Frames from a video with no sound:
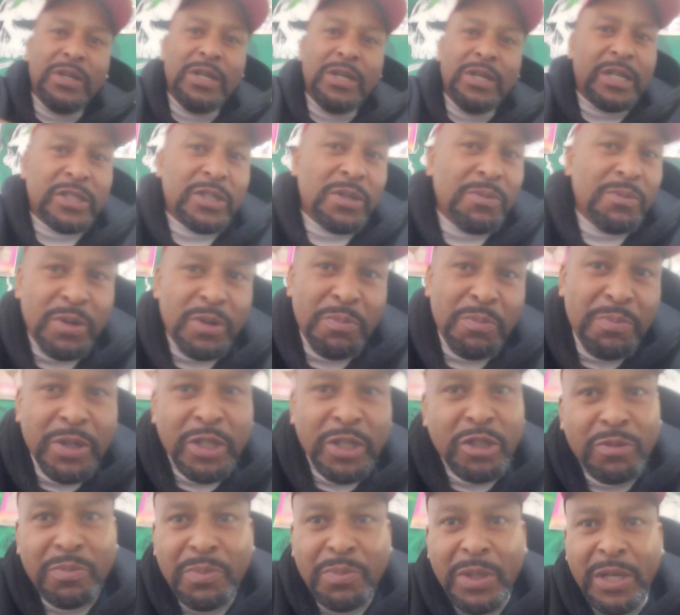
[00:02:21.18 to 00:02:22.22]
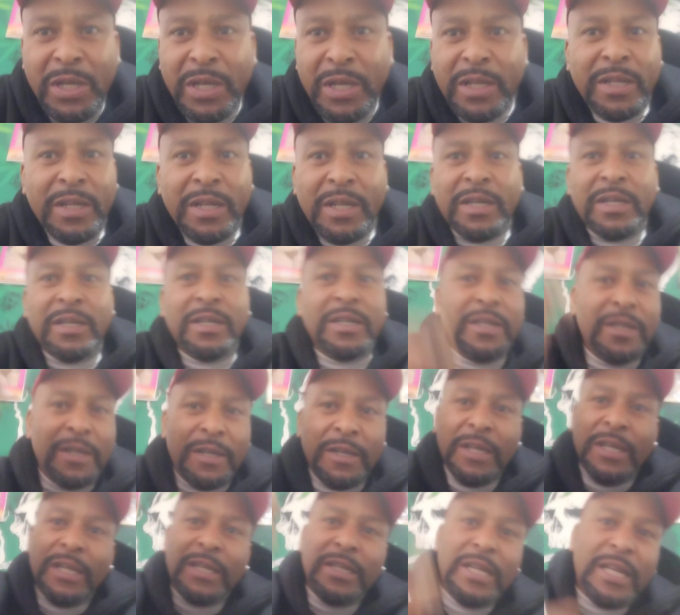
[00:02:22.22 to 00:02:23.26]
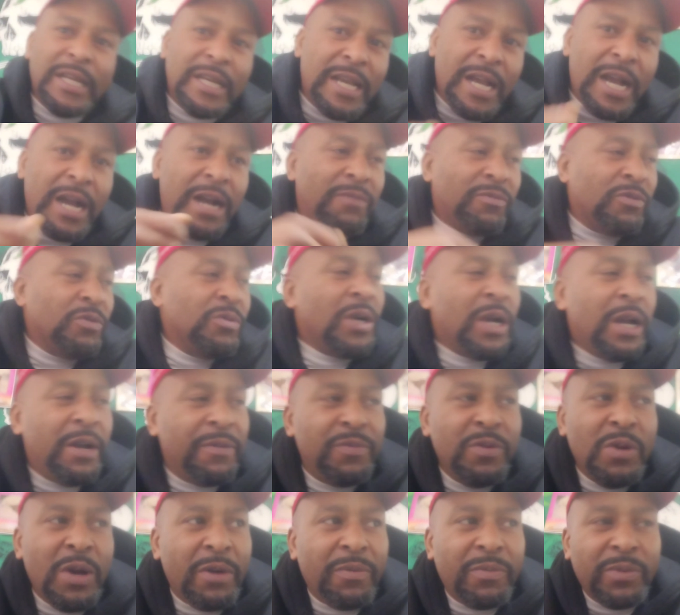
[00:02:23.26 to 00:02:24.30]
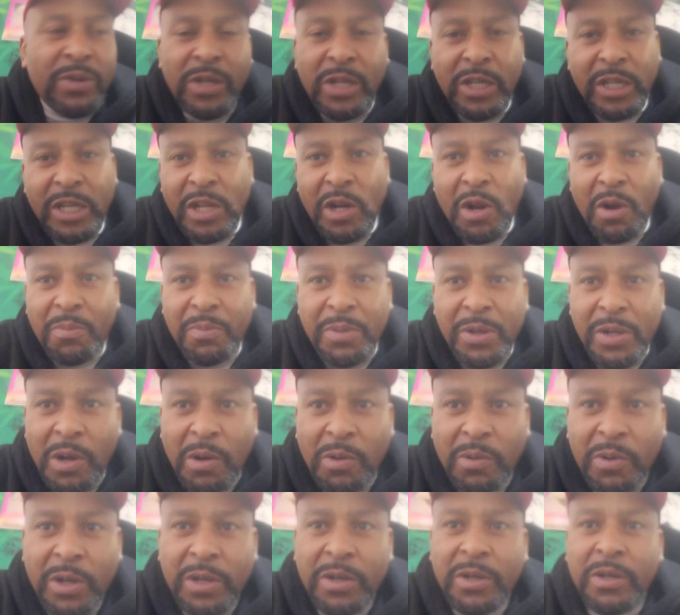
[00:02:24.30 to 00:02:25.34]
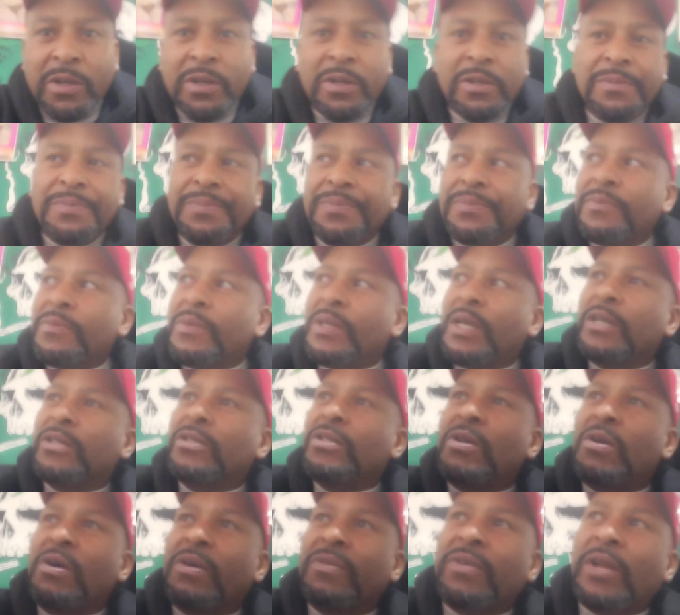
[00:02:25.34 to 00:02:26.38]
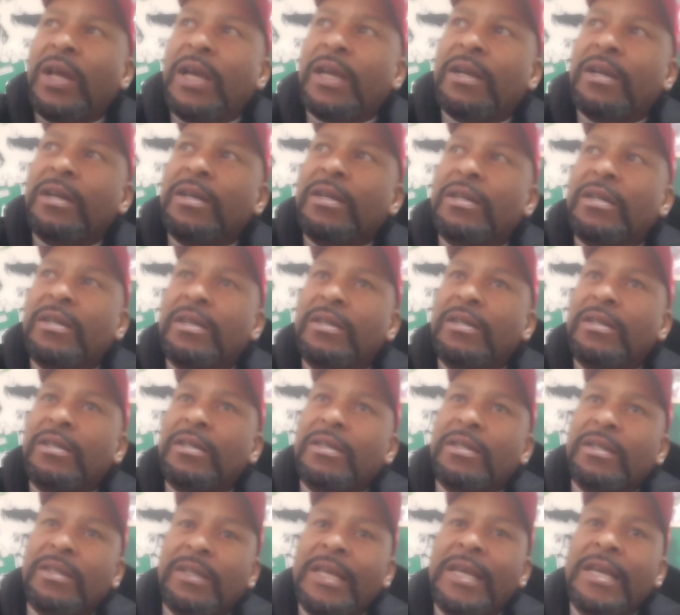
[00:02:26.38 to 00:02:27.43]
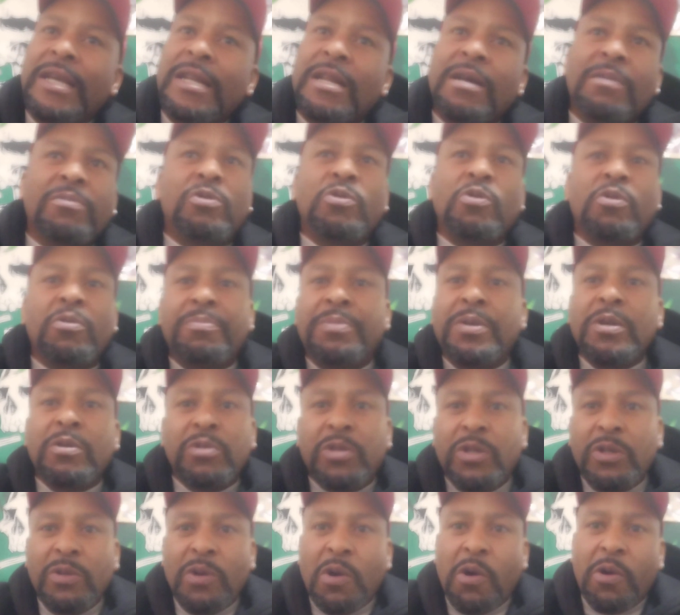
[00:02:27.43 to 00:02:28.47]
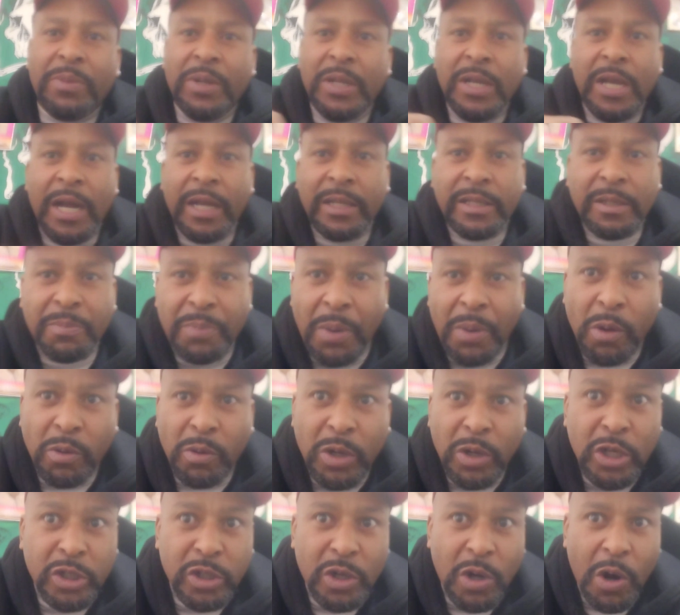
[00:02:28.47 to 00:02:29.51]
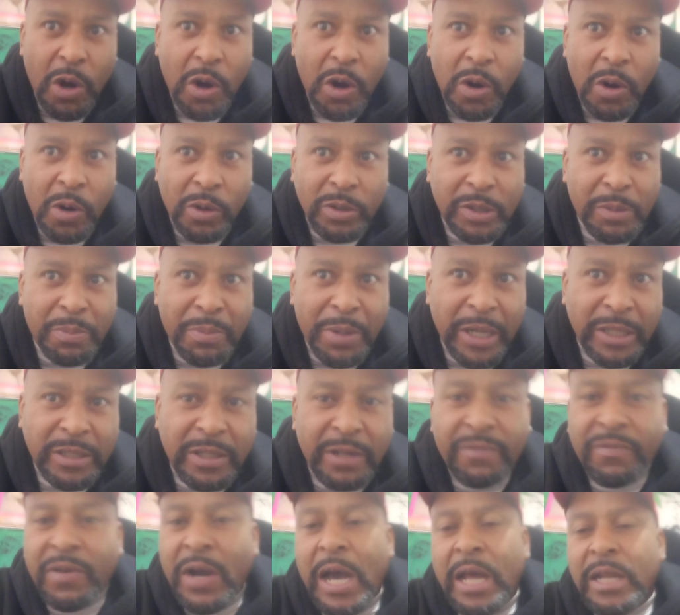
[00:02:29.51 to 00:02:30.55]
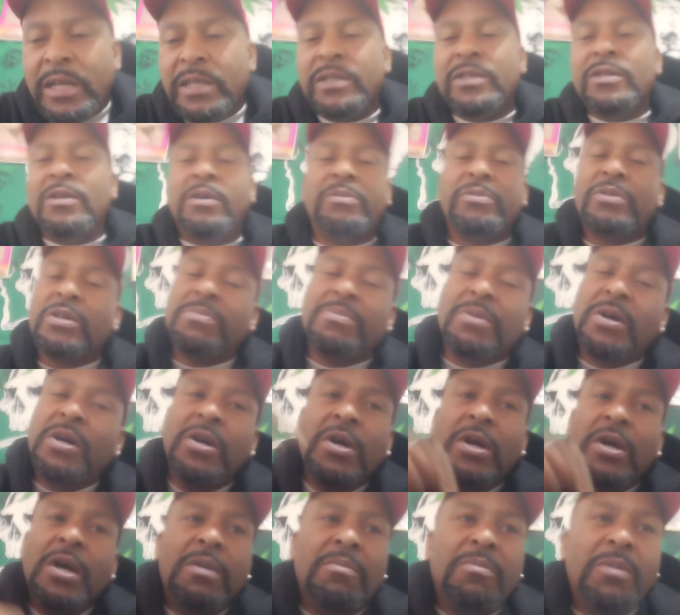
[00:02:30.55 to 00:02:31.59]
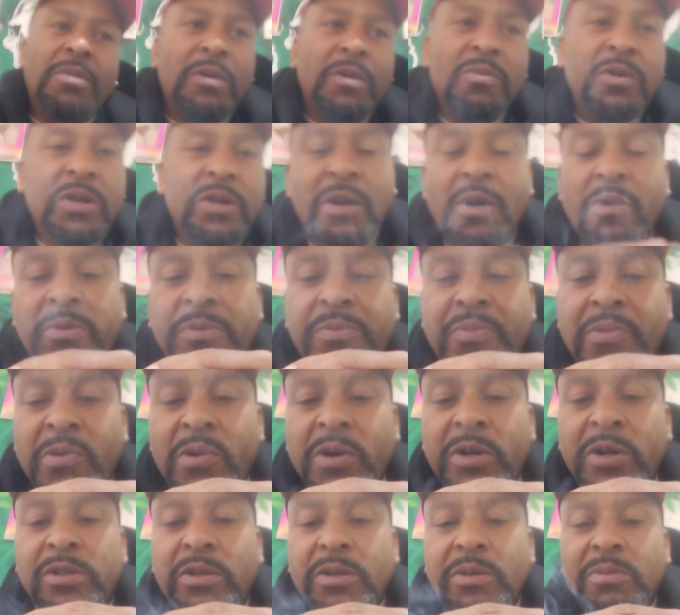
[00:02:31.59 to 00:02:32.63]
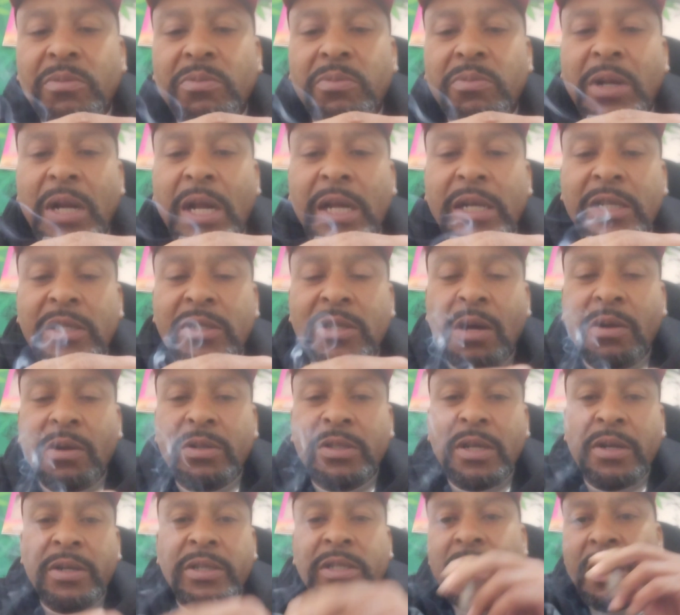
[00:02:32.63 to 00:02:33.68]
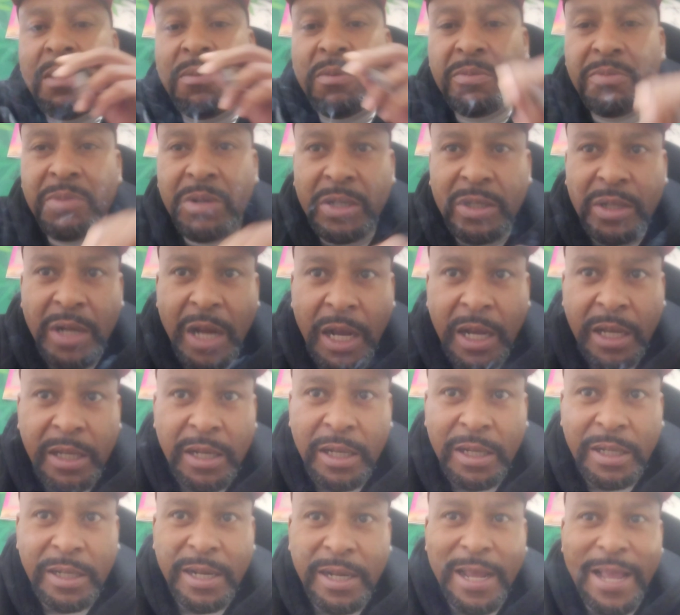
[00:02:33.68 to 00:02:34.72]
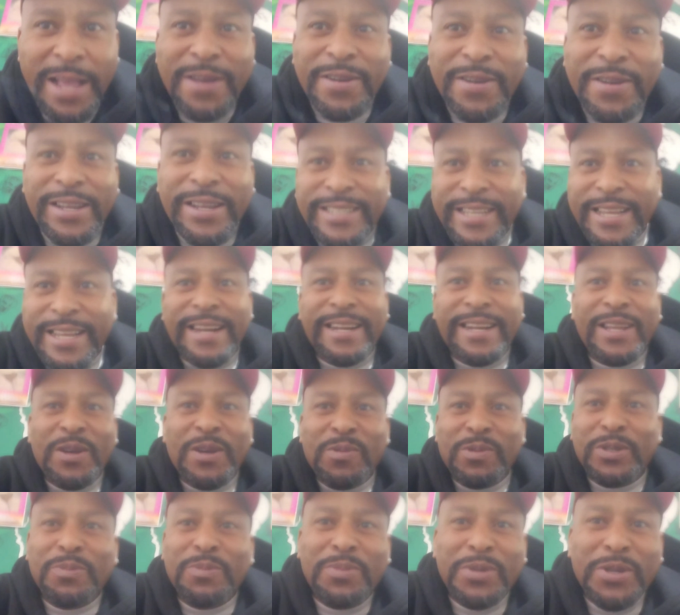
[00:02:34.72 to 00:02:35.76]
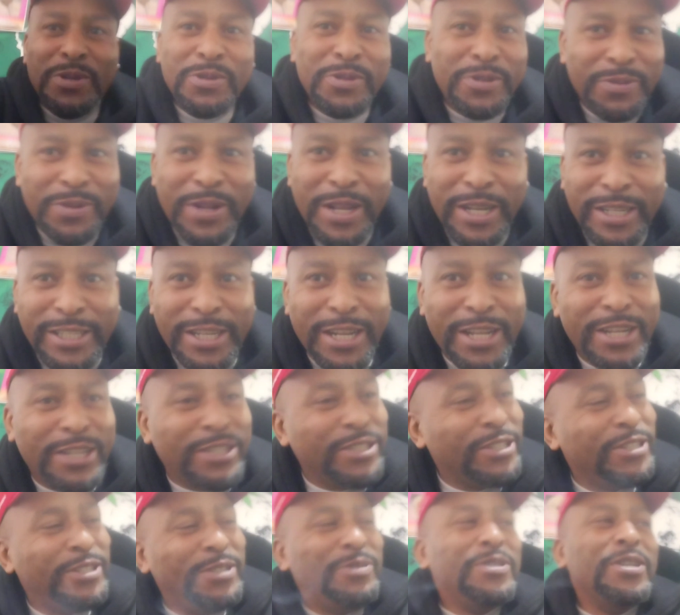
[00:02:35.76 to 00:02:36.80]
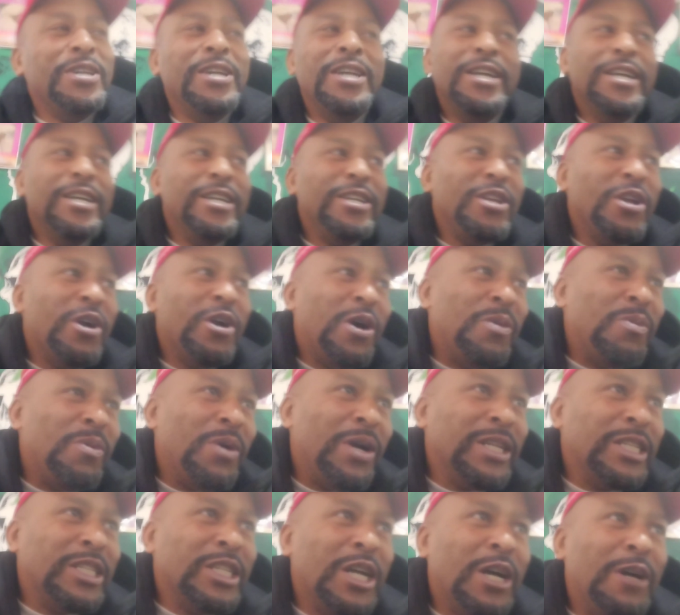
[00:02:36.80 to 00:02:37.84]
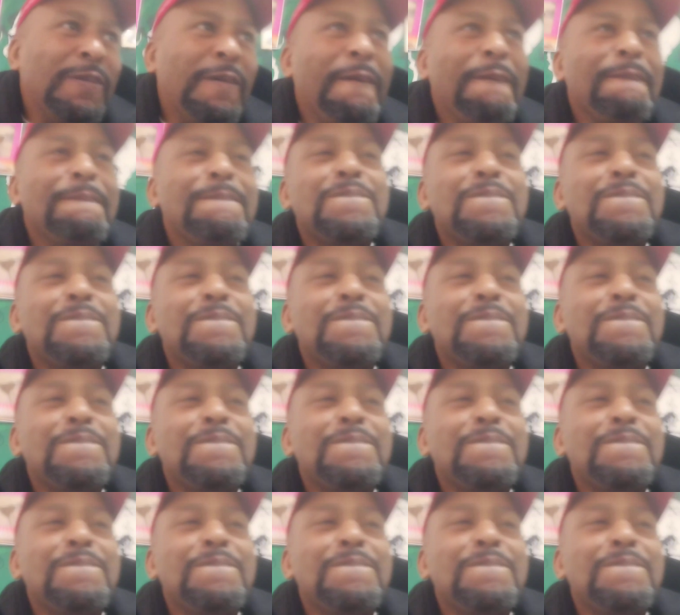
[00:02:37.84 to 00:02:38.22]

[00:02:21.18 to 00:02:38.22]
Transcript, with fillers: look, some of them bitches be getting uh the gavel. If you ever look, it don't be no uh Cause you know if like uh, uh leading up to abuse, you normally got the police call, domestic violence, you know what I'm talking about? But it was no reports. But I just noticed every time a bitch knock a nigga down, they say that nigga was abusive. That's their excuse. Y'all watch out.